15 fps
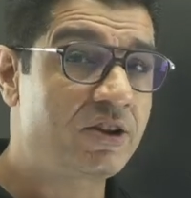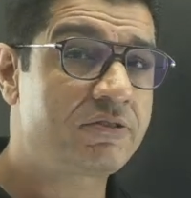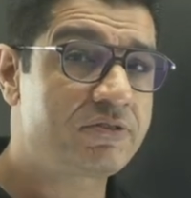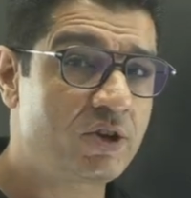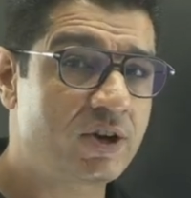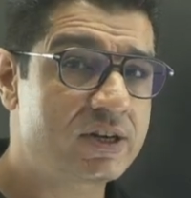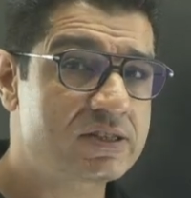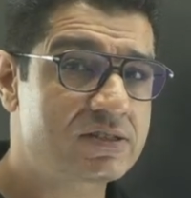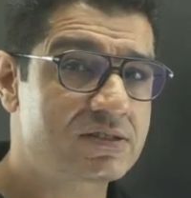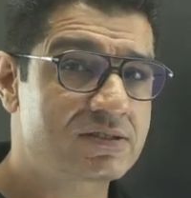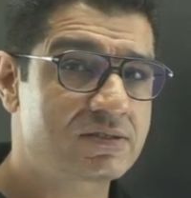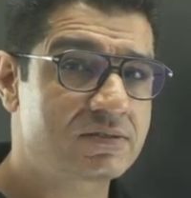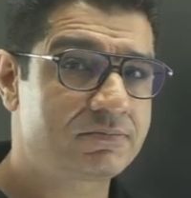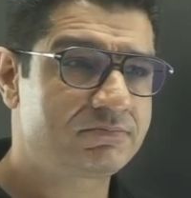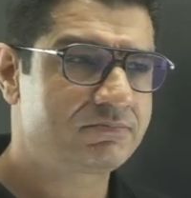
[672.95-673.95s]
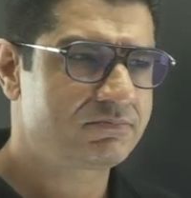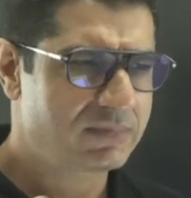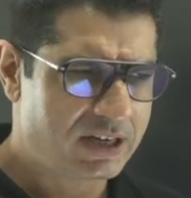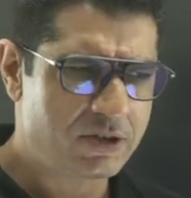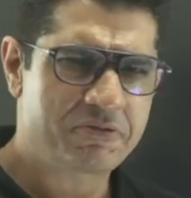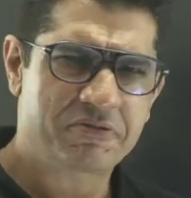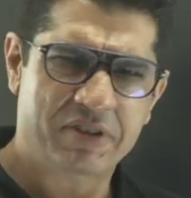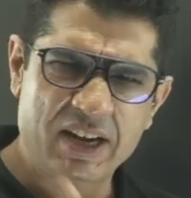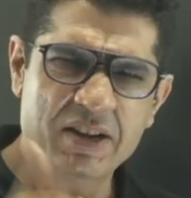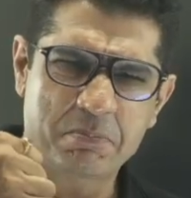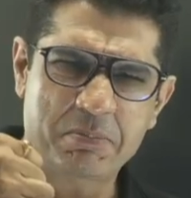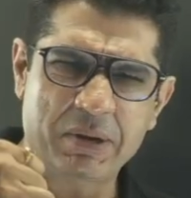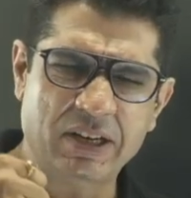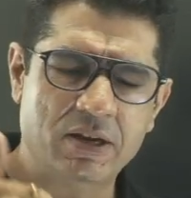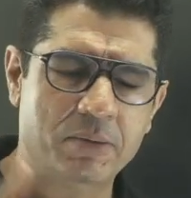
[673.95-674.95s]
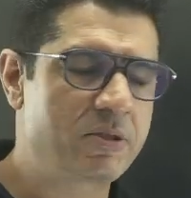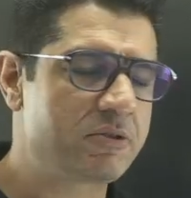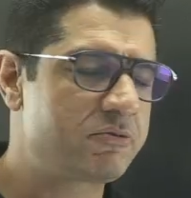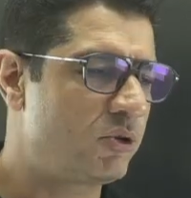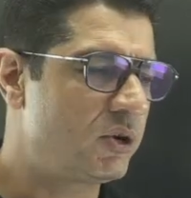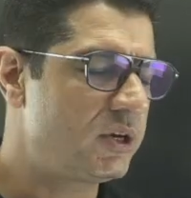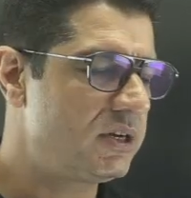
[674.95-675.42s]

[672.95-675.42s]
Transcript: yours and your friend picked up the phone